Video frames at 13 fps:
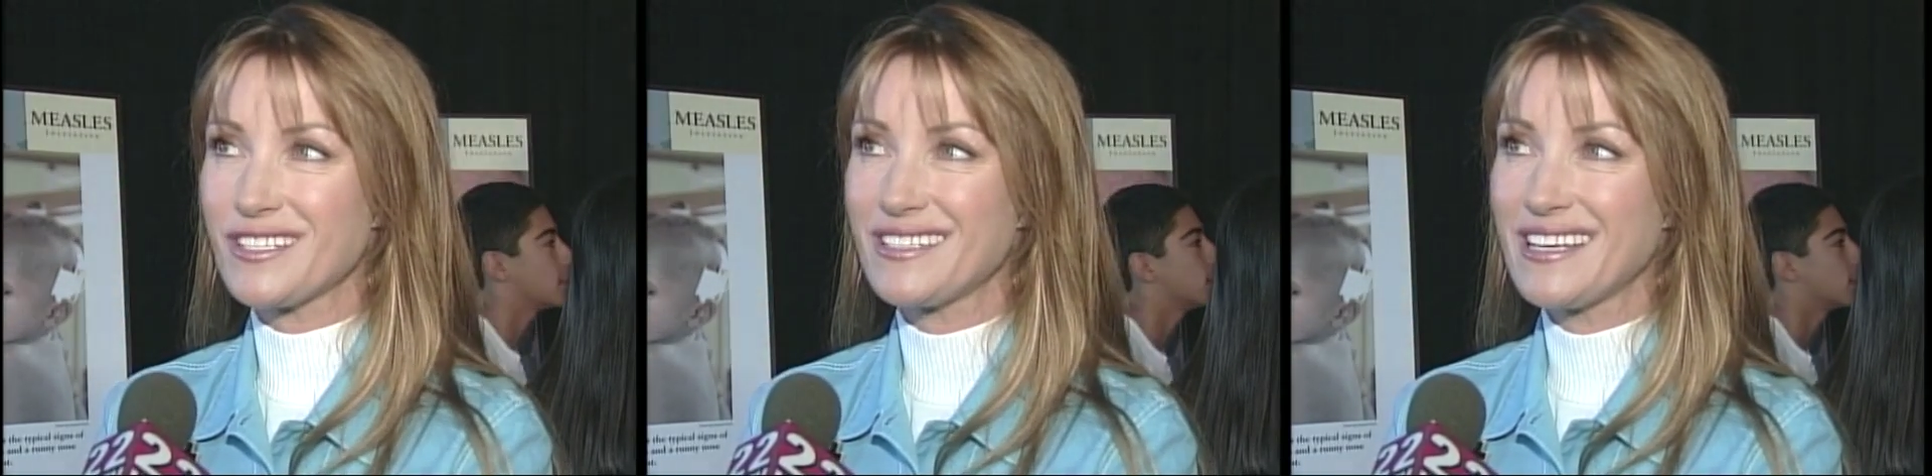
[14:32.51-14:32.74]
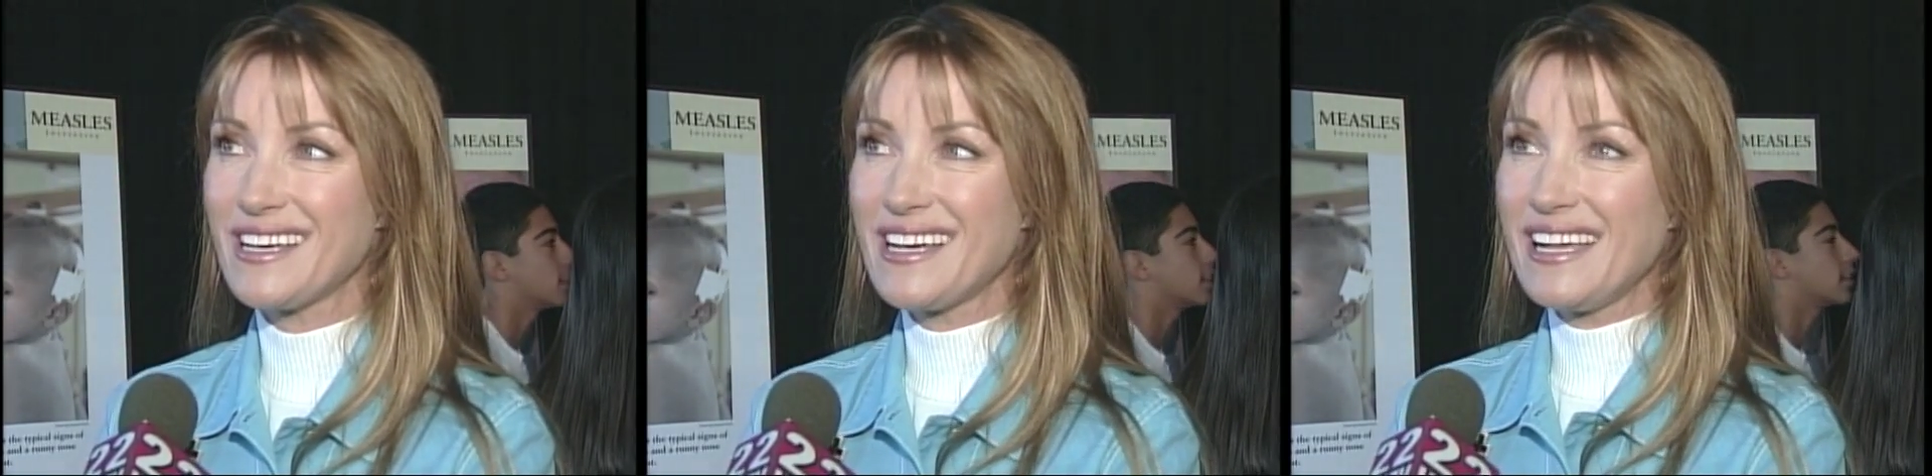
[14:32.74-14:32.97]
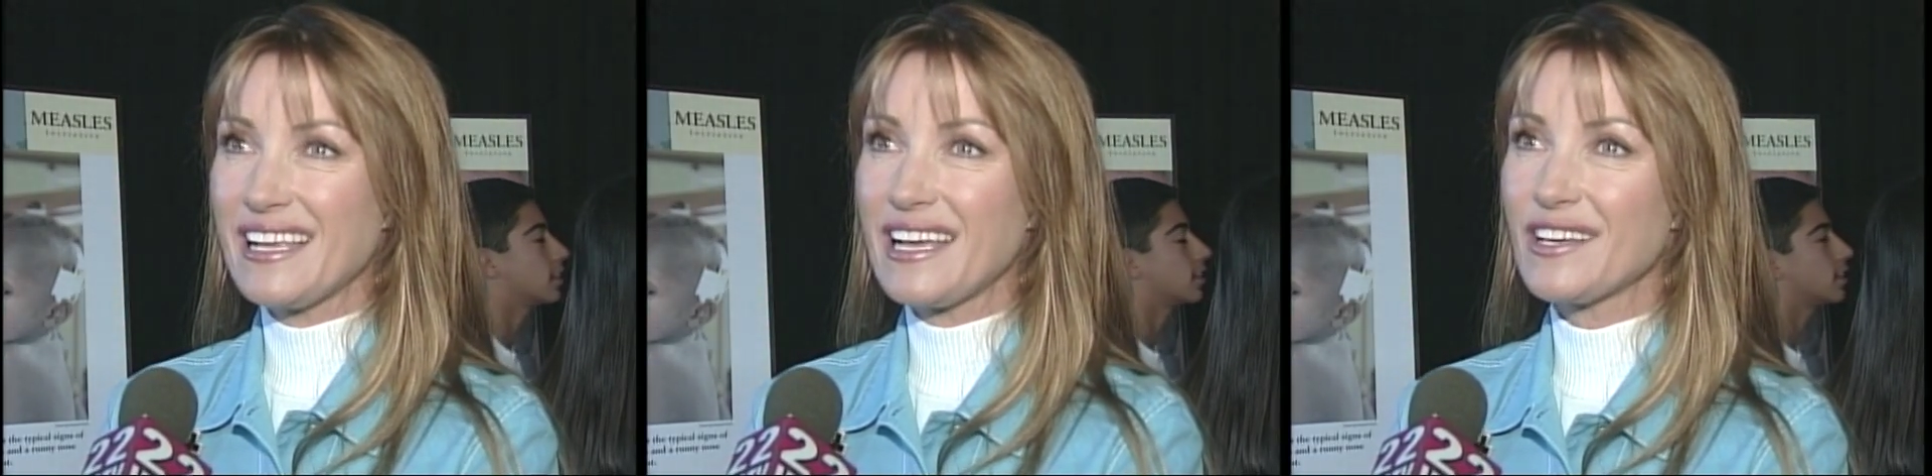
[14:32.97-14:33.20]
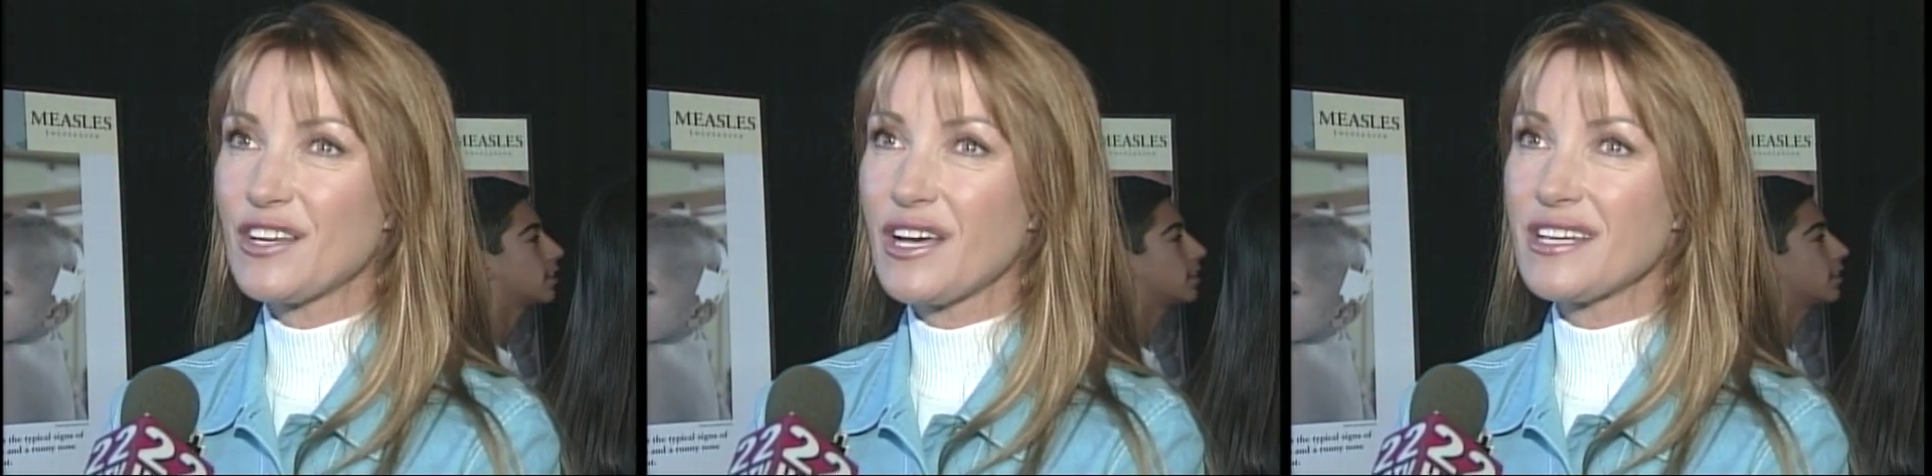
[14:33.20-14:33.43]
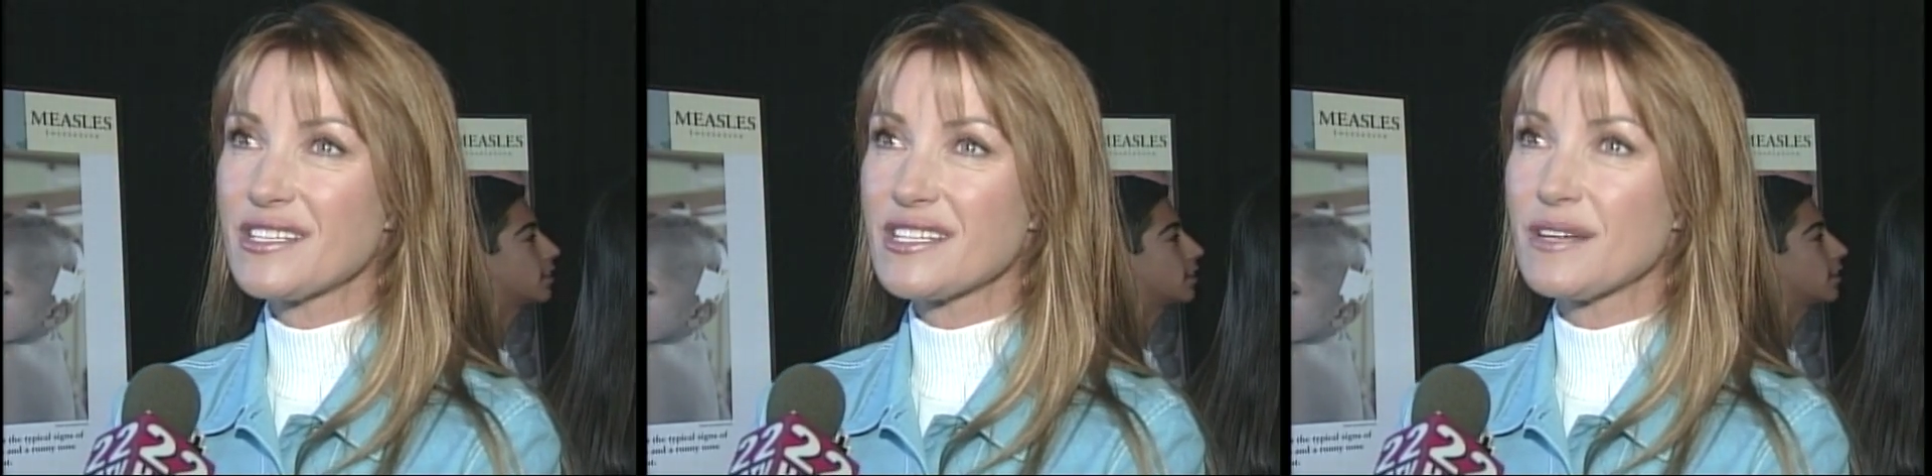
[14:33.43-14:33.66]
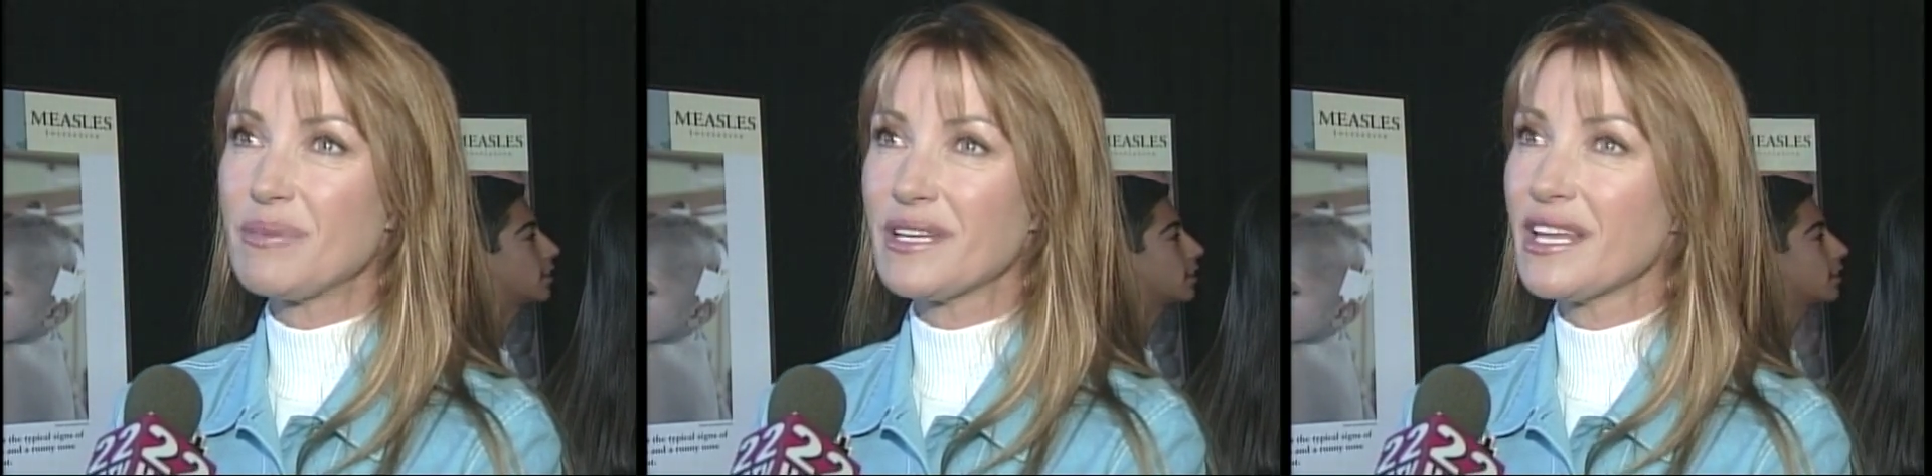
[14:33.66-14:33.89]
And, and, and
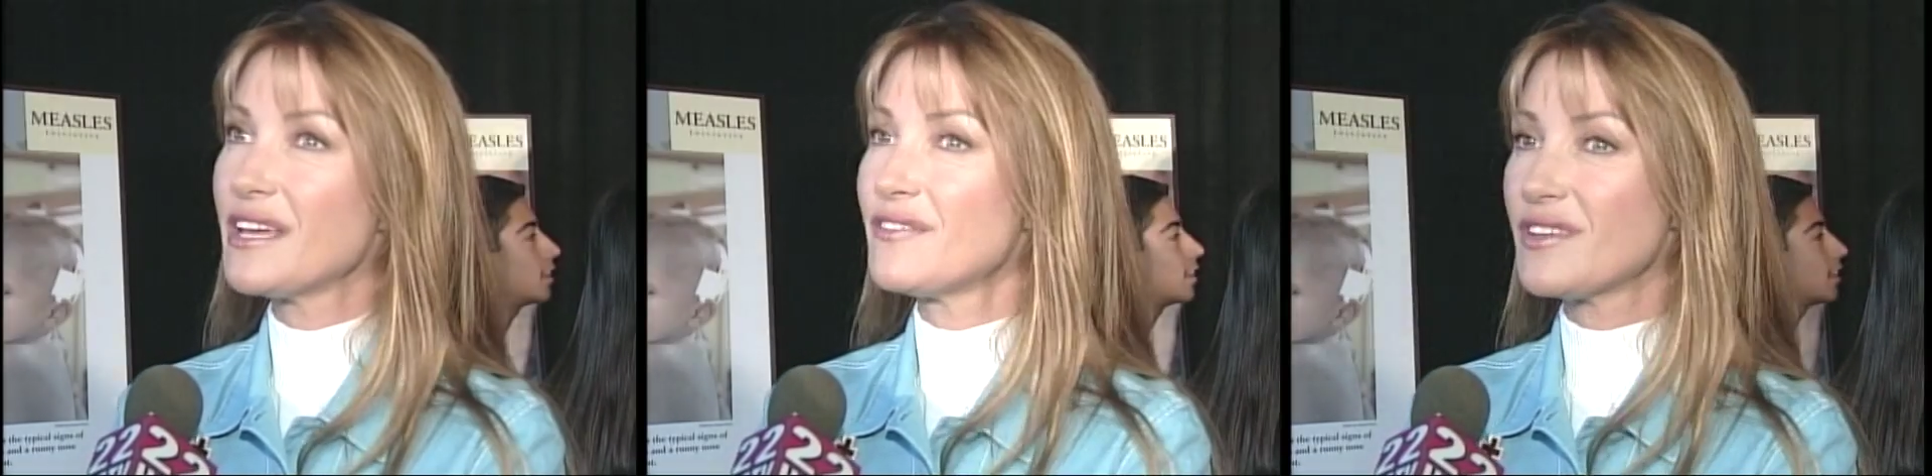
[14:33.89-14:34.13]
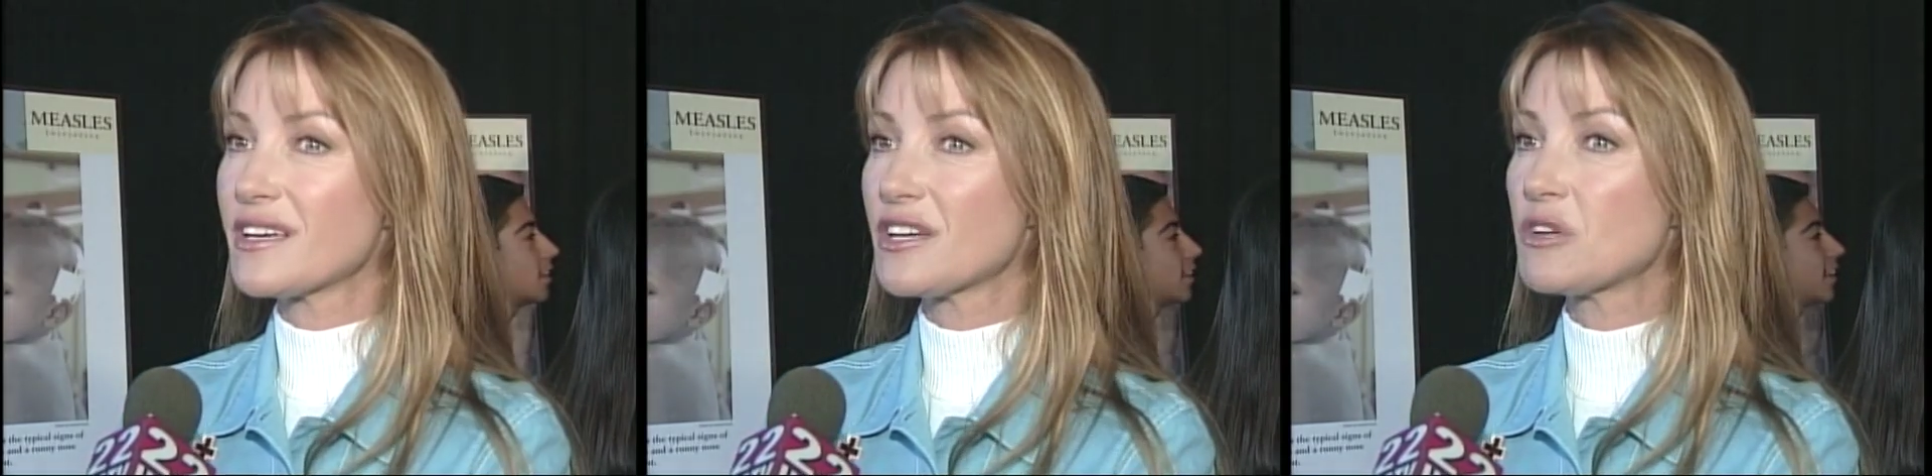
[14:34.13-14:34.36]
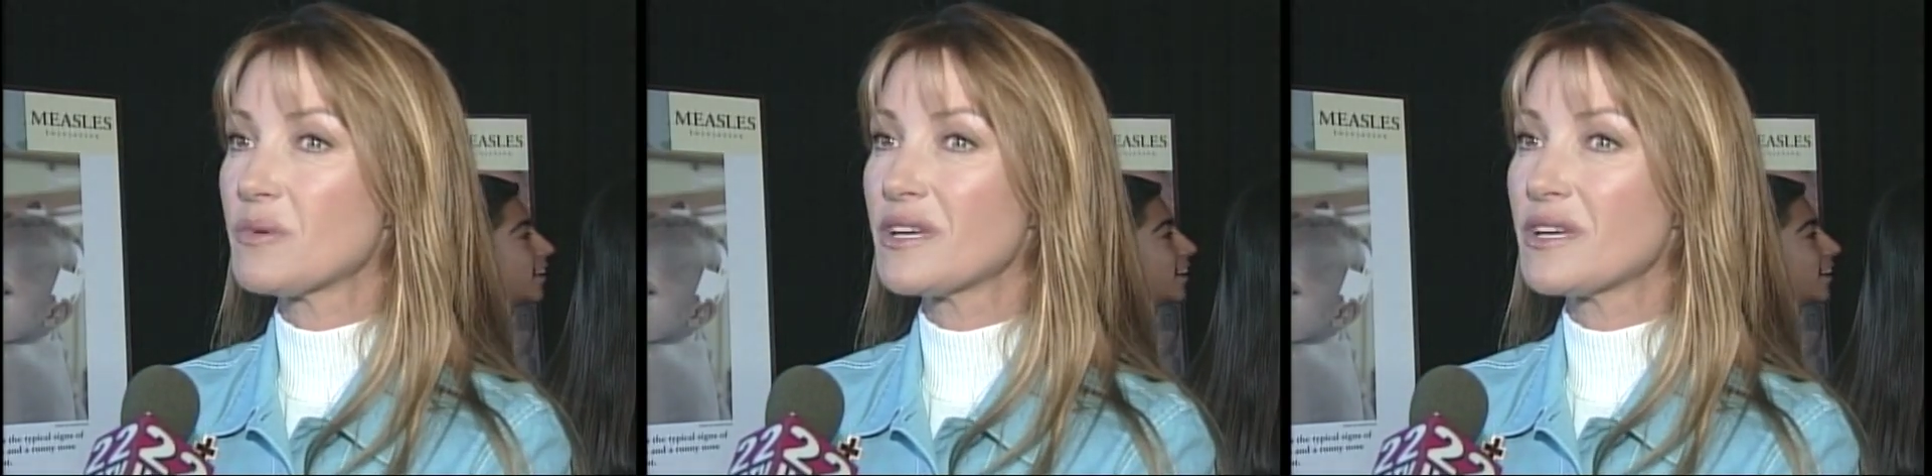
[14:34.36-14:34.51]
I believe they're going to